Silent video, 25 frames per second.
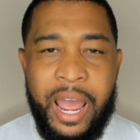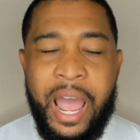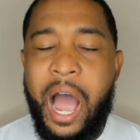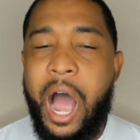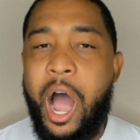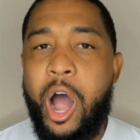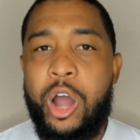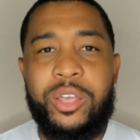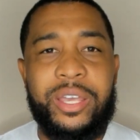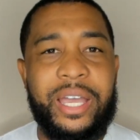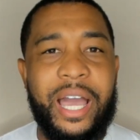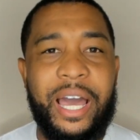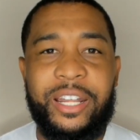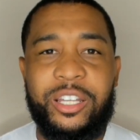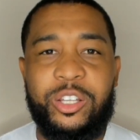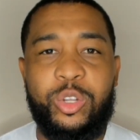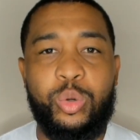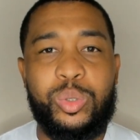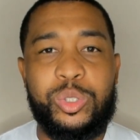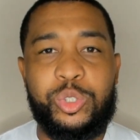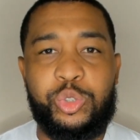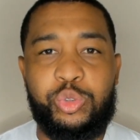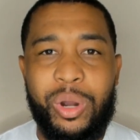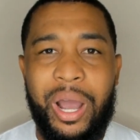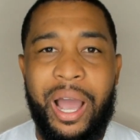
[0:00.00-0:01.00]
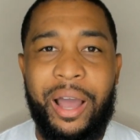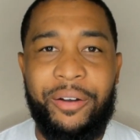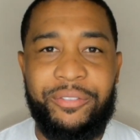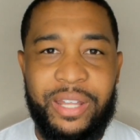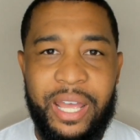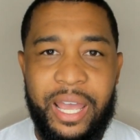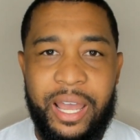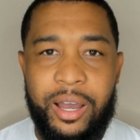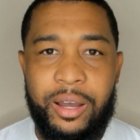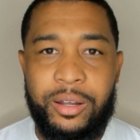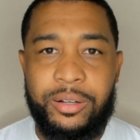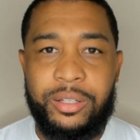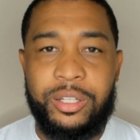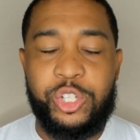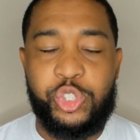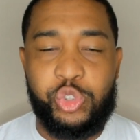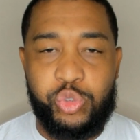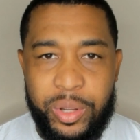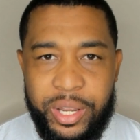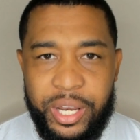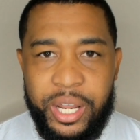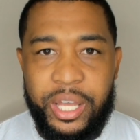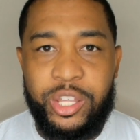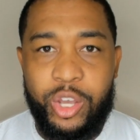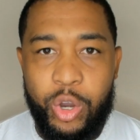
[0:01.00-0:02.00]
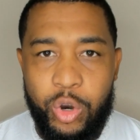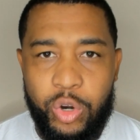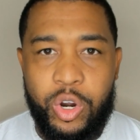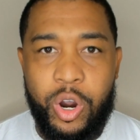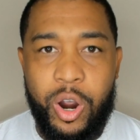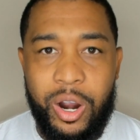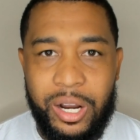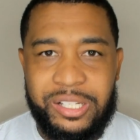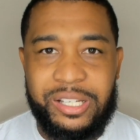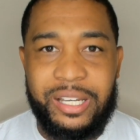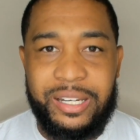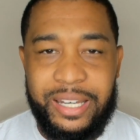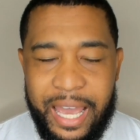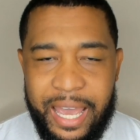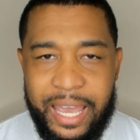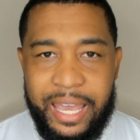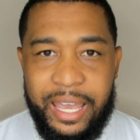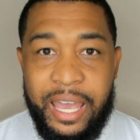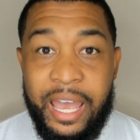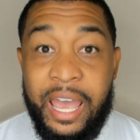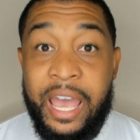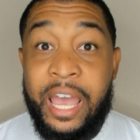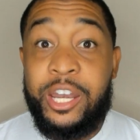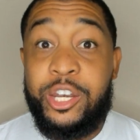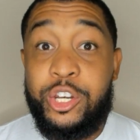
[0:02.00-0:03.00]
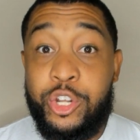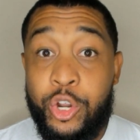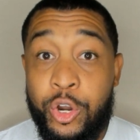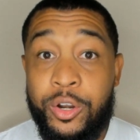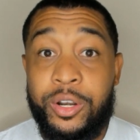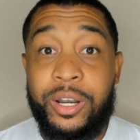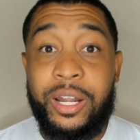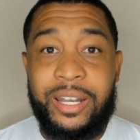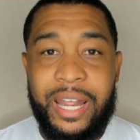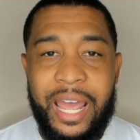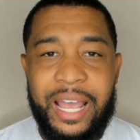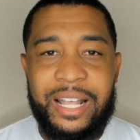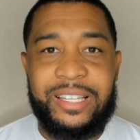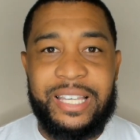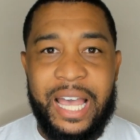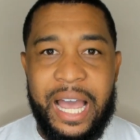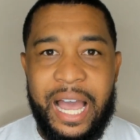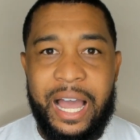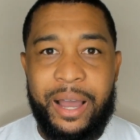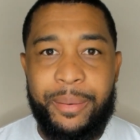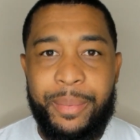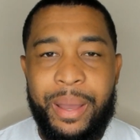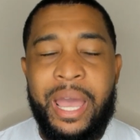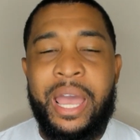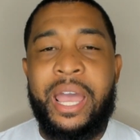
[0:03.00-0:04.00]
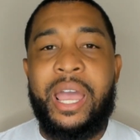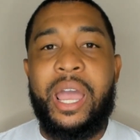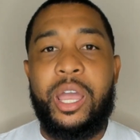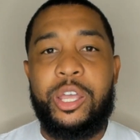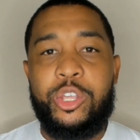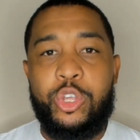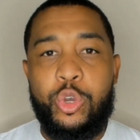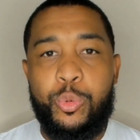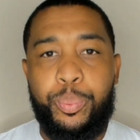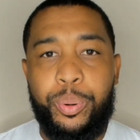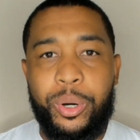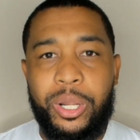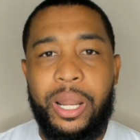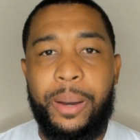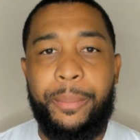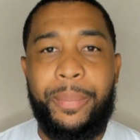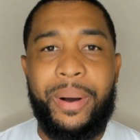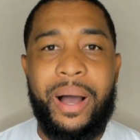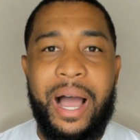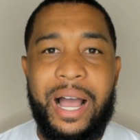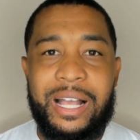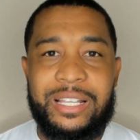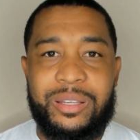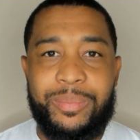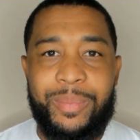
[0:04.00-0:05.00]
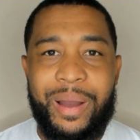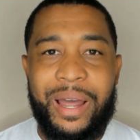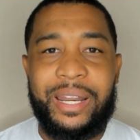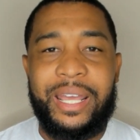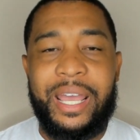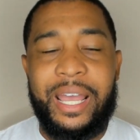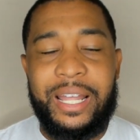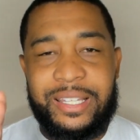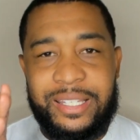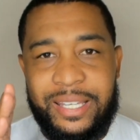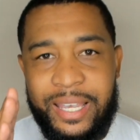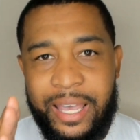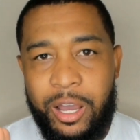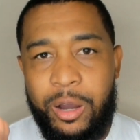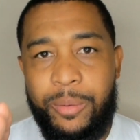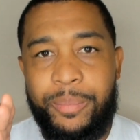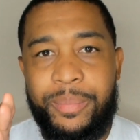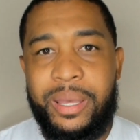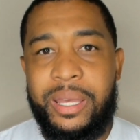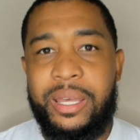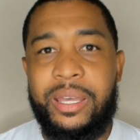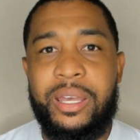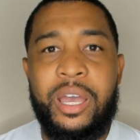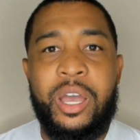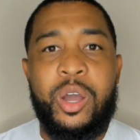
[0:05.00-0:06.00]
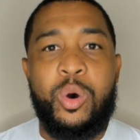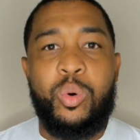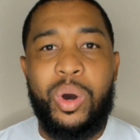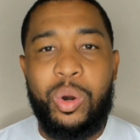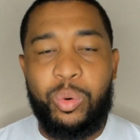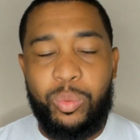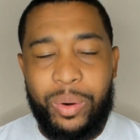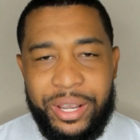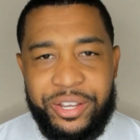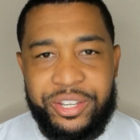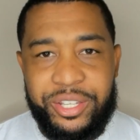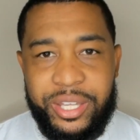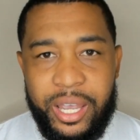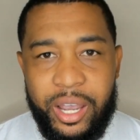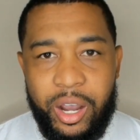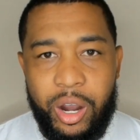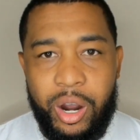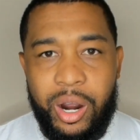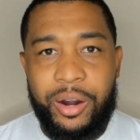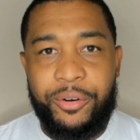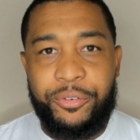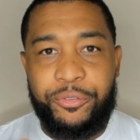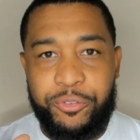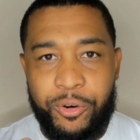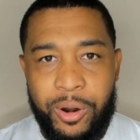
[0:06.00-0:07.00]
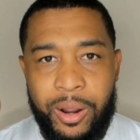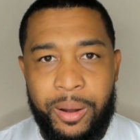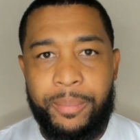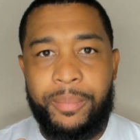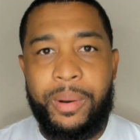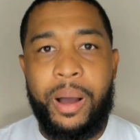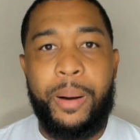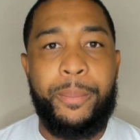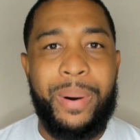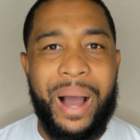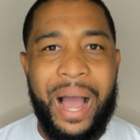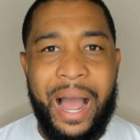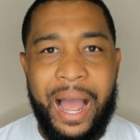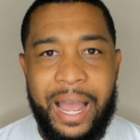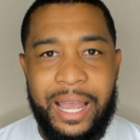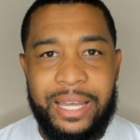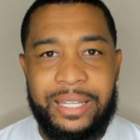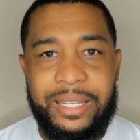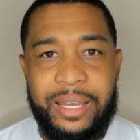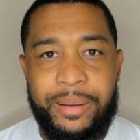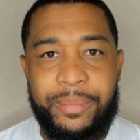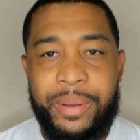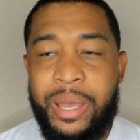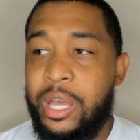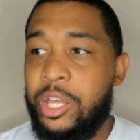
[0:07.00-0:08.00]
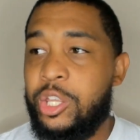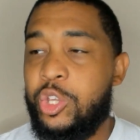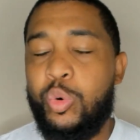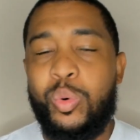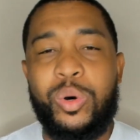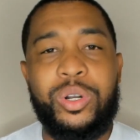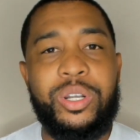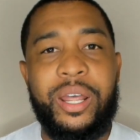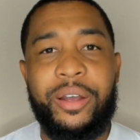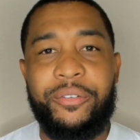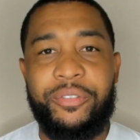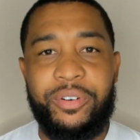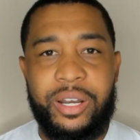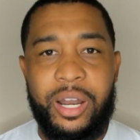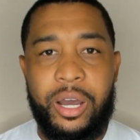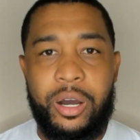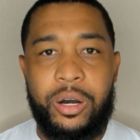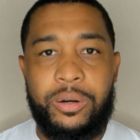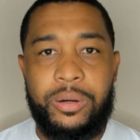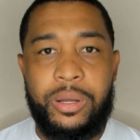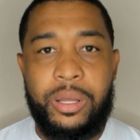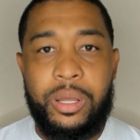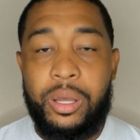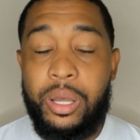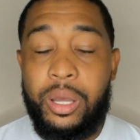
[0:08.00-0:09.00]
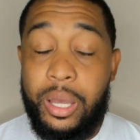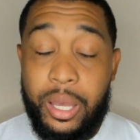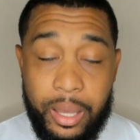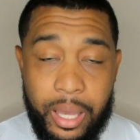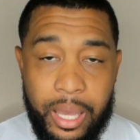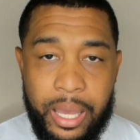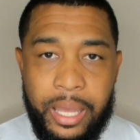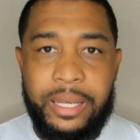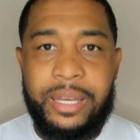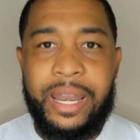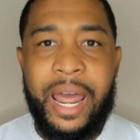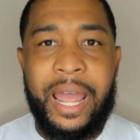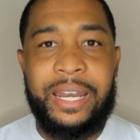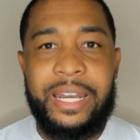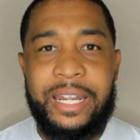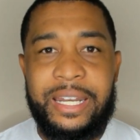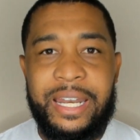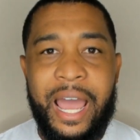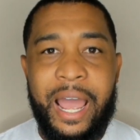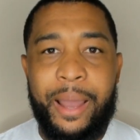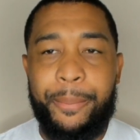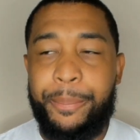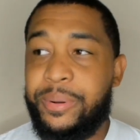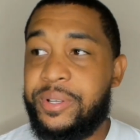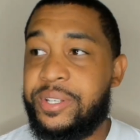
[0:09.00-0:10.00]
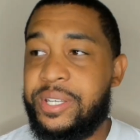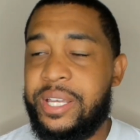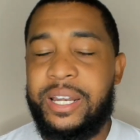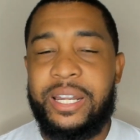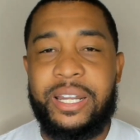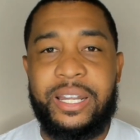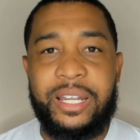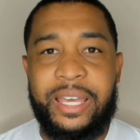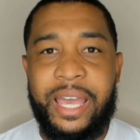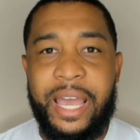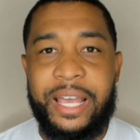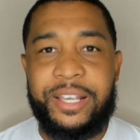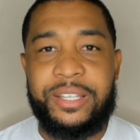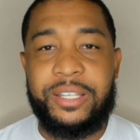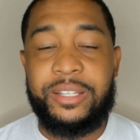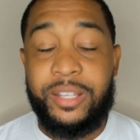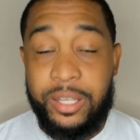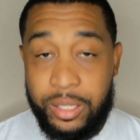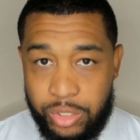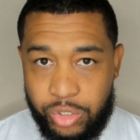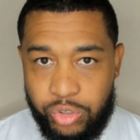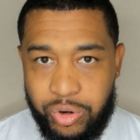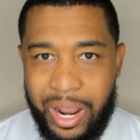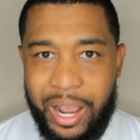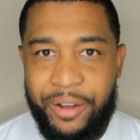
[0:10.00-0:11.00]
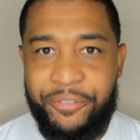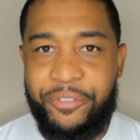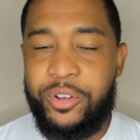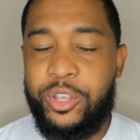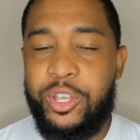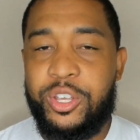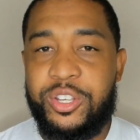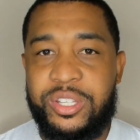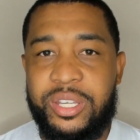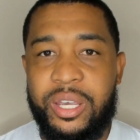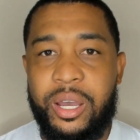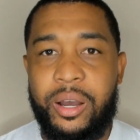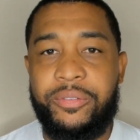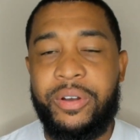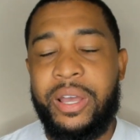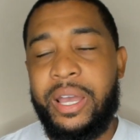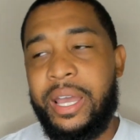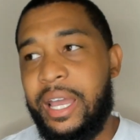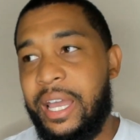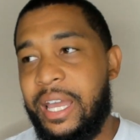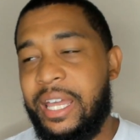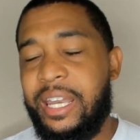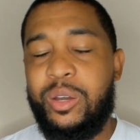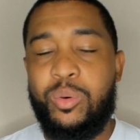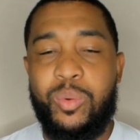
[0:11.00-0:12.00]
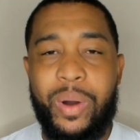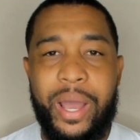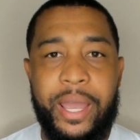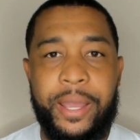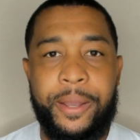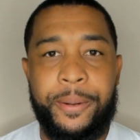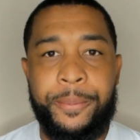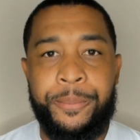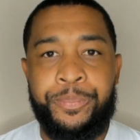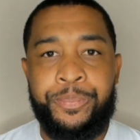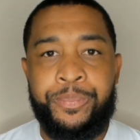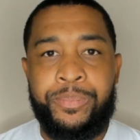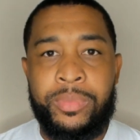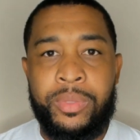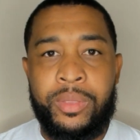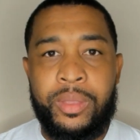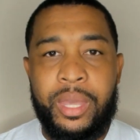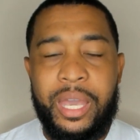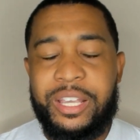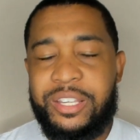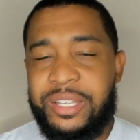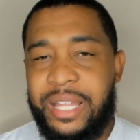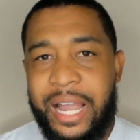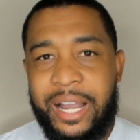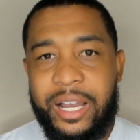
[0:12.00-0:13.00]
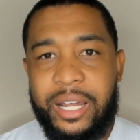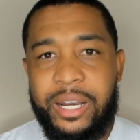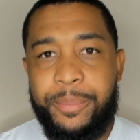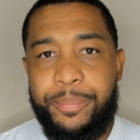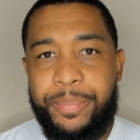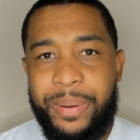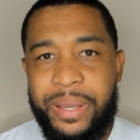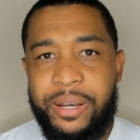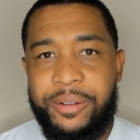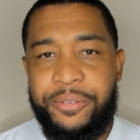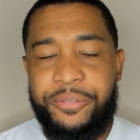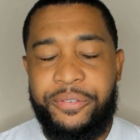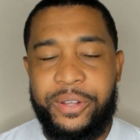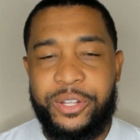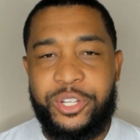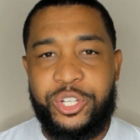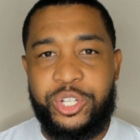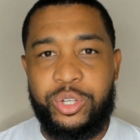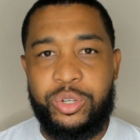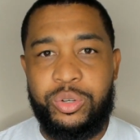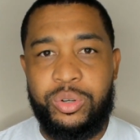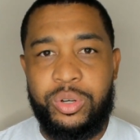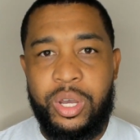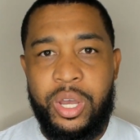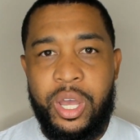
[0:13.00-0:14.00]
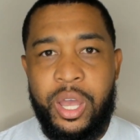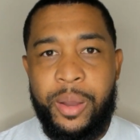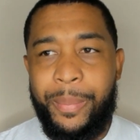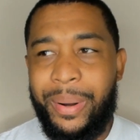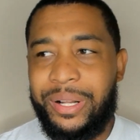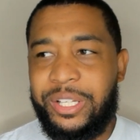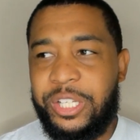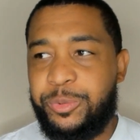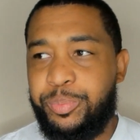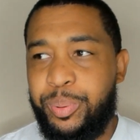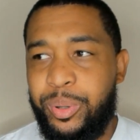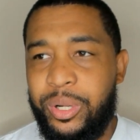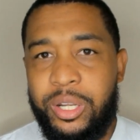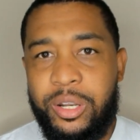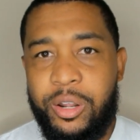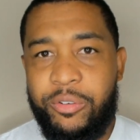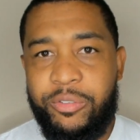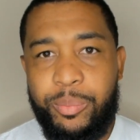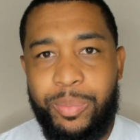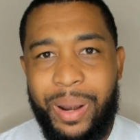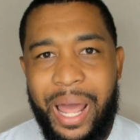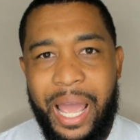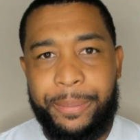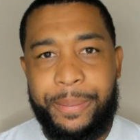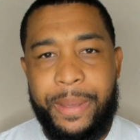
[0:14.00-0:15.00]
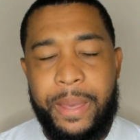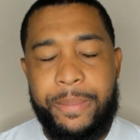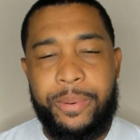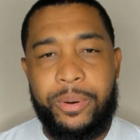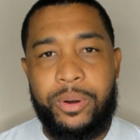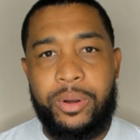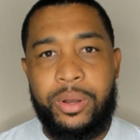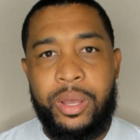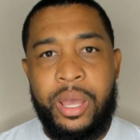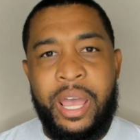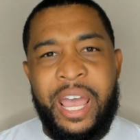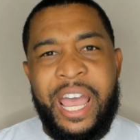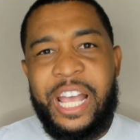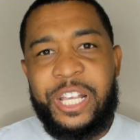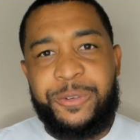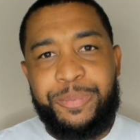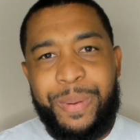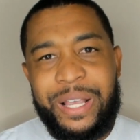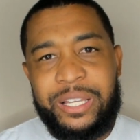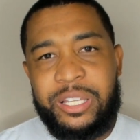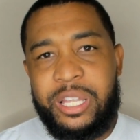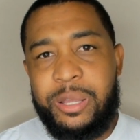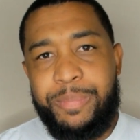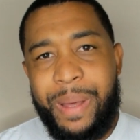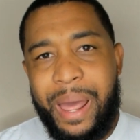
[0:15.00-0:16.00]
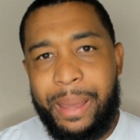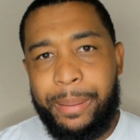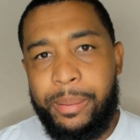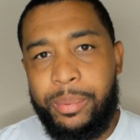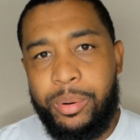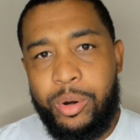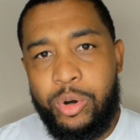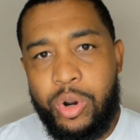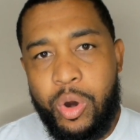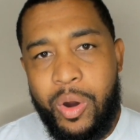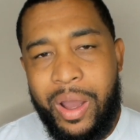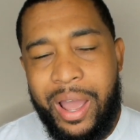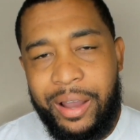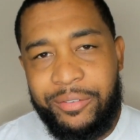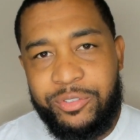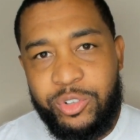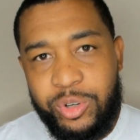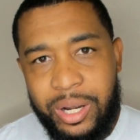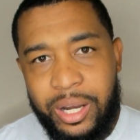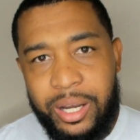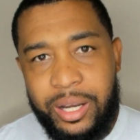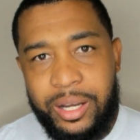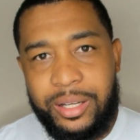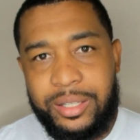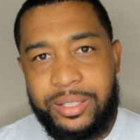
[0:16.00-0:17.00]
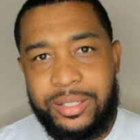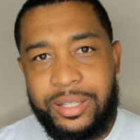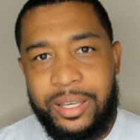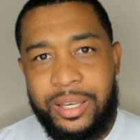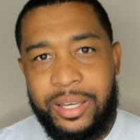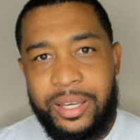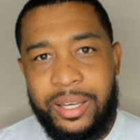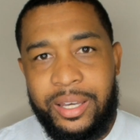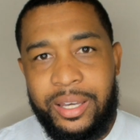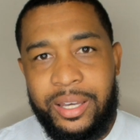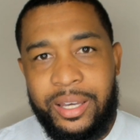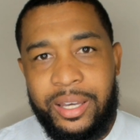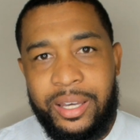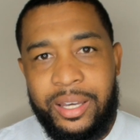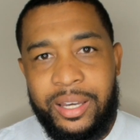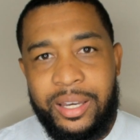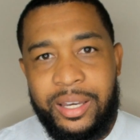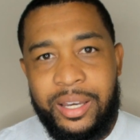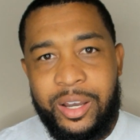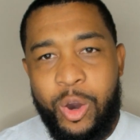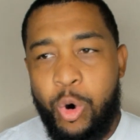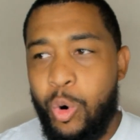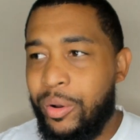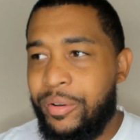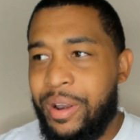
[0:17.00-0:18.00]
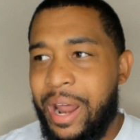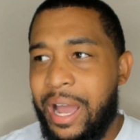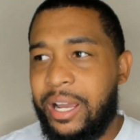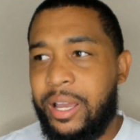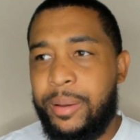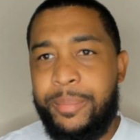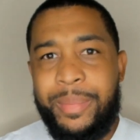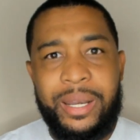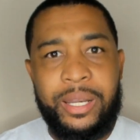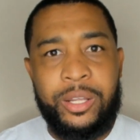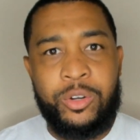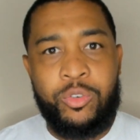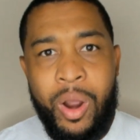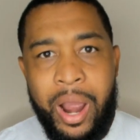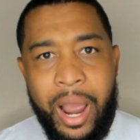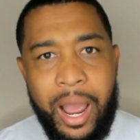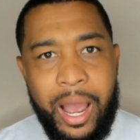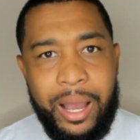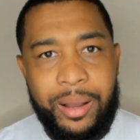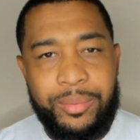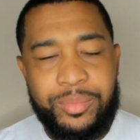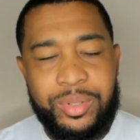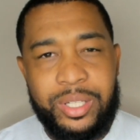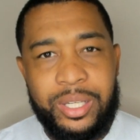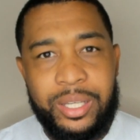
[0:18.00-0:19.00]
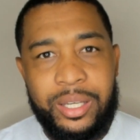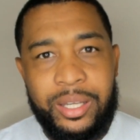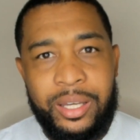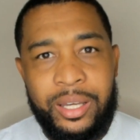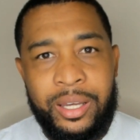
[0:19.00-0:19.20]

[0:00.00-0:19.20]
All you got to do is drive down the street in your car today during the daytime and you pull up behind somebody and tell me what race they are from behind them. You will never know in 99% of the cases. Try for yourself. Anyway, it's not going to benefit you by just pulling over black people, especially black people who don't have drugs, who are not committing crimes.